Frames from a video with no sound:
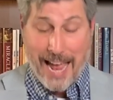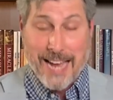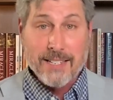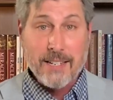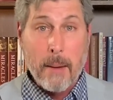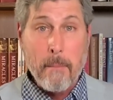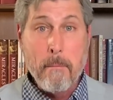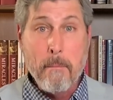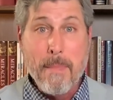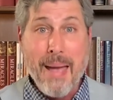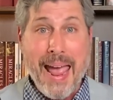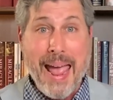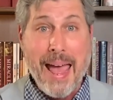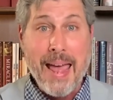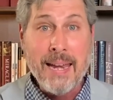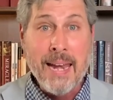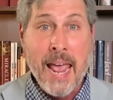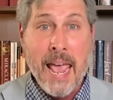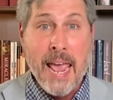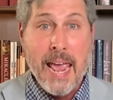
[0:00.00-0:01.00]
As a
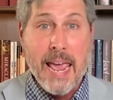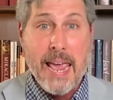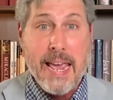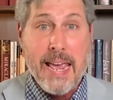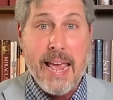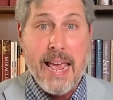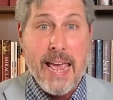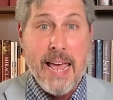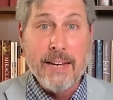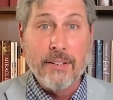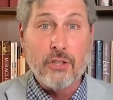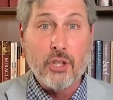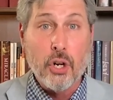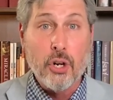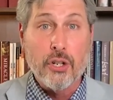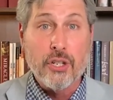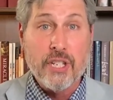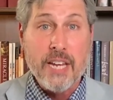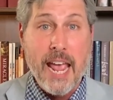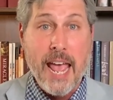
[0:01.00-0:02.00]
man, he
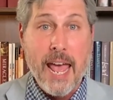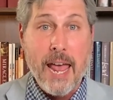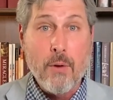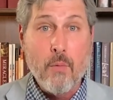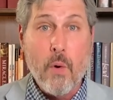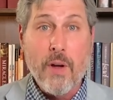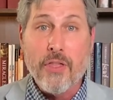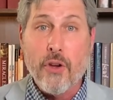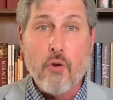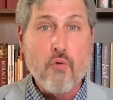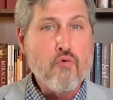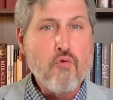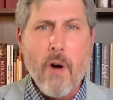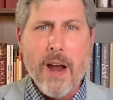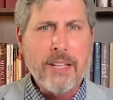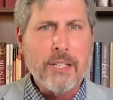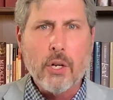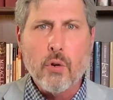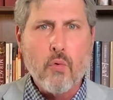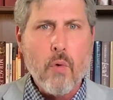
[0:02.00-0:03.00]
enters in with a
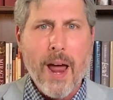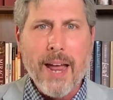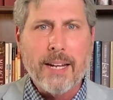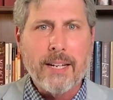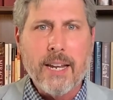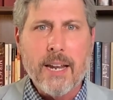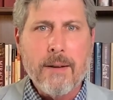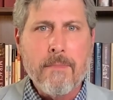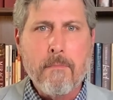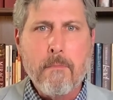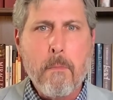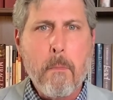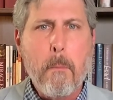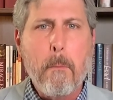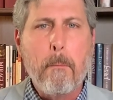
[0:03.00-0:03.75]
resurrected,